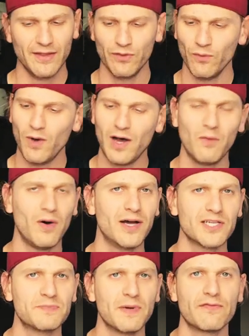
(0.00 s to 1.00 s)
The
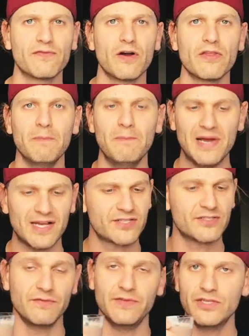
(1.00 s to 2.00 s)
Wawa is by far the
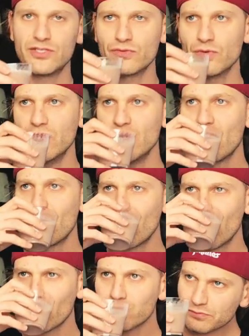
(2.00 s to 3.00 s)
best of these three.
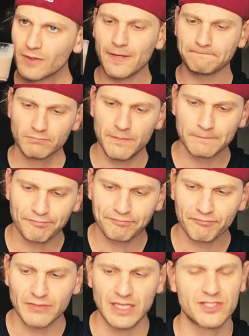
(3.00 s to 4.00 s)

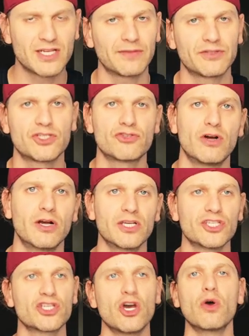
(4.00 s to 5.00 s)
It's got the
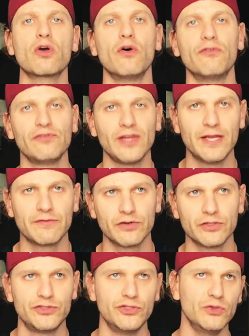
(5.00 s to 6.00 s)
strongest cocoa
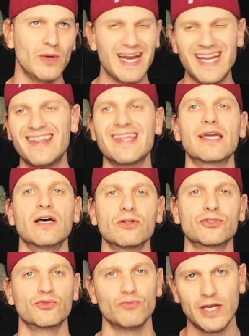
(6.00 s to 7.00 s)
flavor to anything
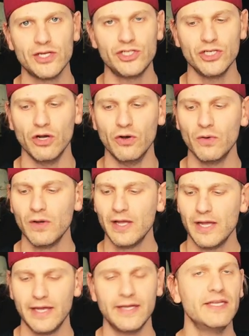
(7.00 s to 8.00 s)
else ratio,
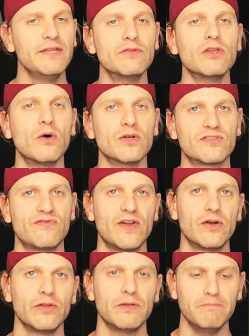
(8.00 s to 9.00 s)
and even though it's
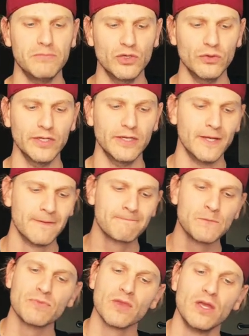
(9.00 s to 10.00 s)
fairly muted,
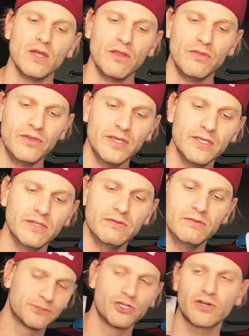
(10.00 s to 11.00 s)
the
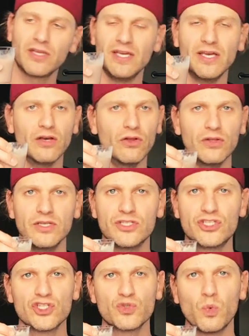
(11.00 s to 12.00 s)
Turkey Hill
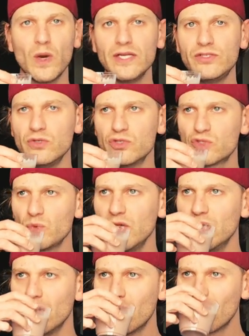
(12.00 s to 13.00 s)
is just way too
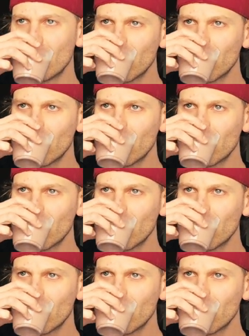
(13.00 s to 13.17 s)
sweet.